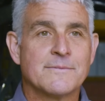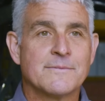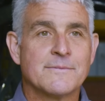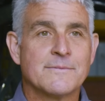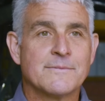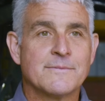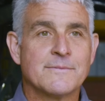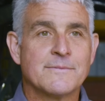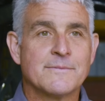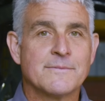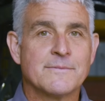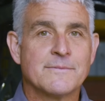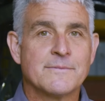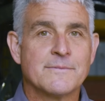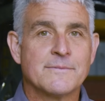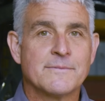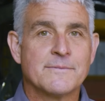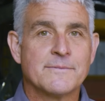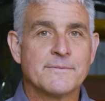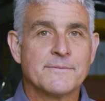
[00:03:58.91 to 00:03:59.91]

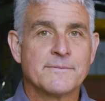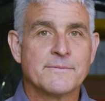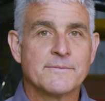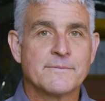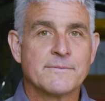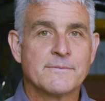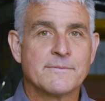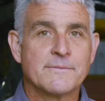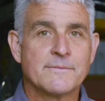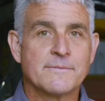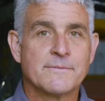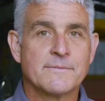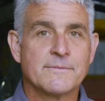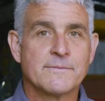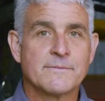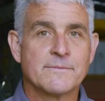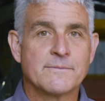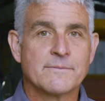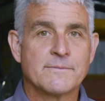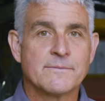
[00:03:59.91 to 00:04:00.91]

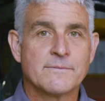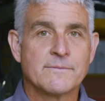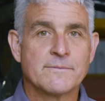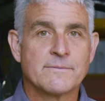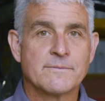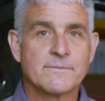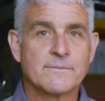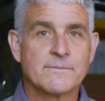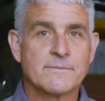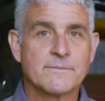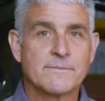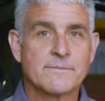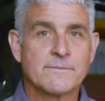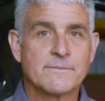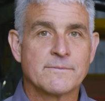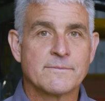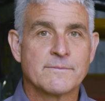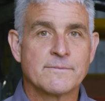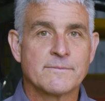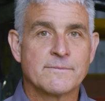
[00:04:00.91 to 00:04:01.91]

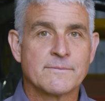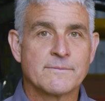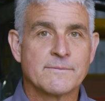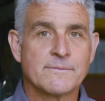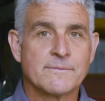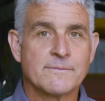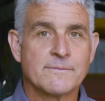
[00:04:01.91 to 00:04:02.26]
(silent)